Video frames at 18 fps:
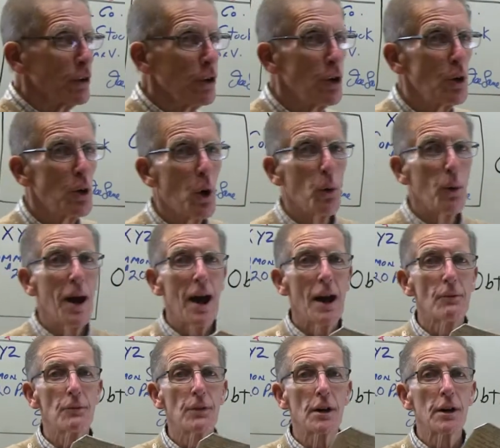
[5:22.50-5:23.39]
you don't
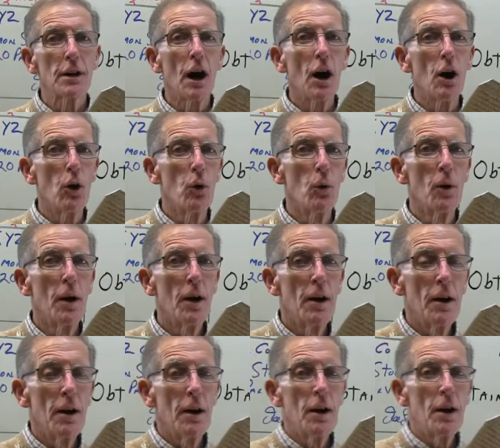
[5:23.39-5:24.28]
have to go
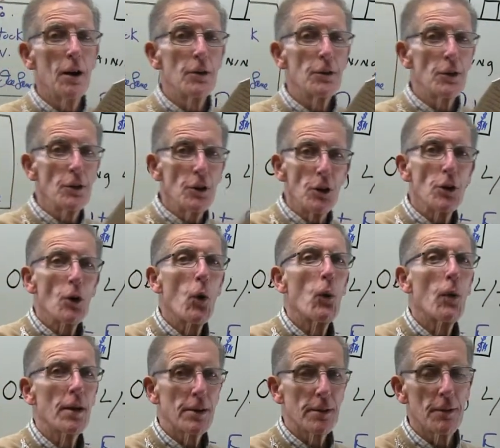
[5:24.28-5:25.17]
to New
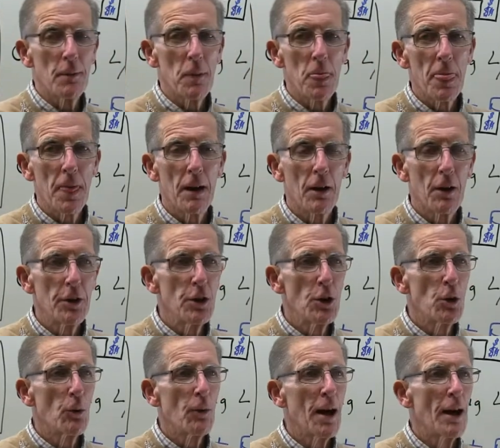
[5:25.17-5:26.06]
York or
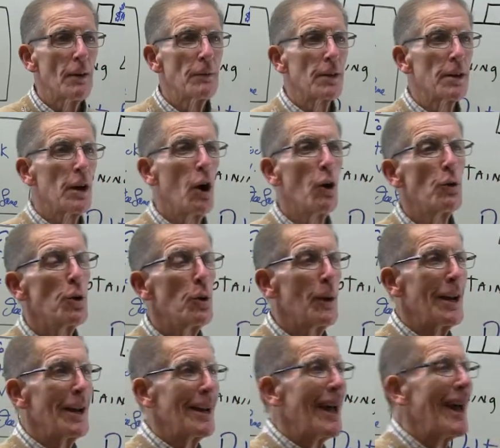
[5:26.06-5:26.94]
you don't have to go to
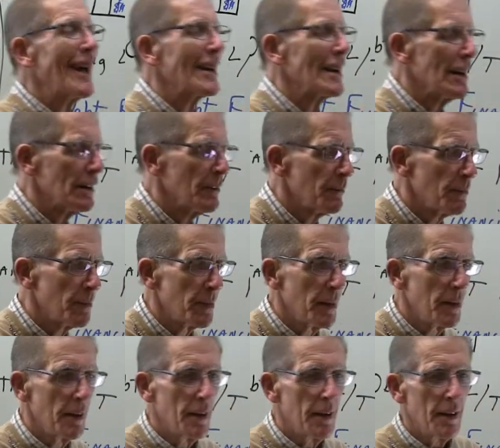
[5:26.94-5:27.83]
Atlanta.
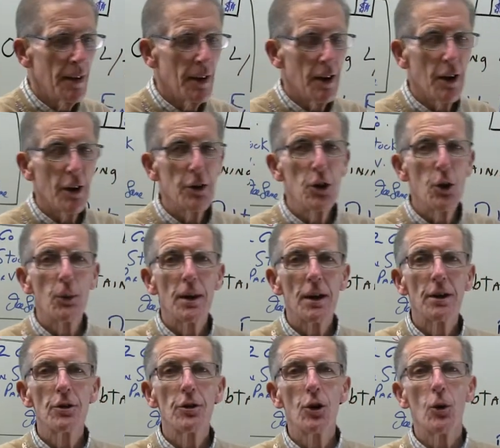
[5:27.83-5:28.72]
Uh, you
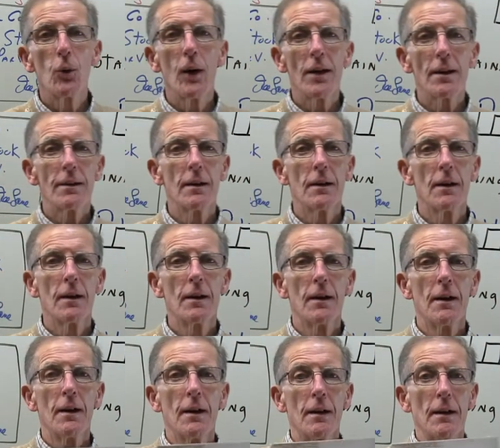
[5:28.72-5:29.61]
can do it
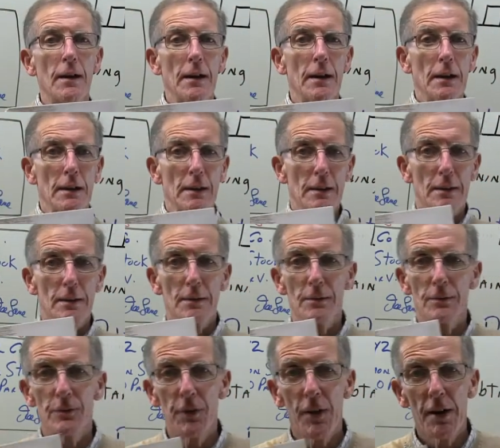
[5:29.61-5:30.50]

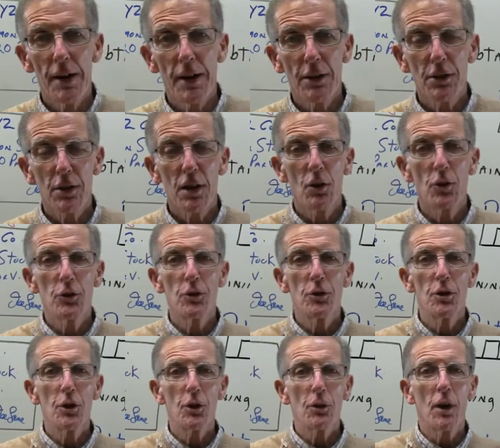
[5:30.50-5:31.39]
very close to
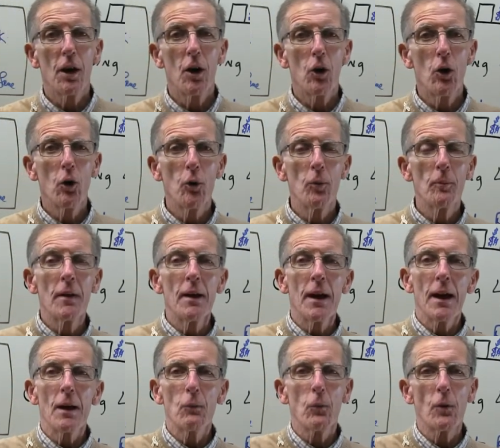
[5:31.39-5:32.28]
your
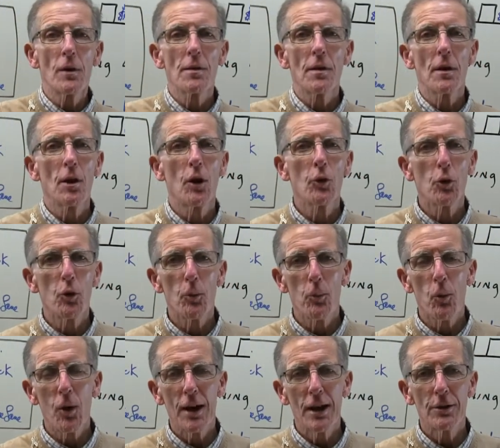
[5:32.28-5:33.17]
home at one of the local
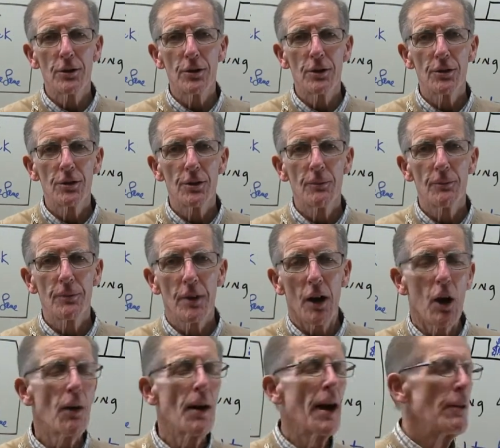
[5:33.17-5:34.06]
branches.
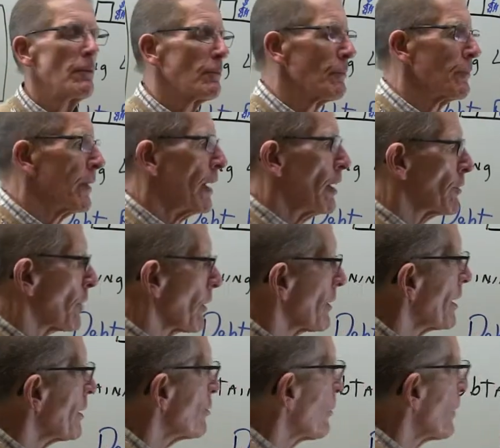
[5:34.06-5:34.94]
All right, so at
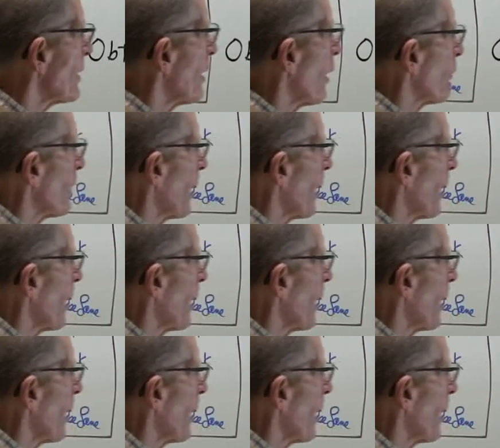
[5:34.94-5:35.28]
least we know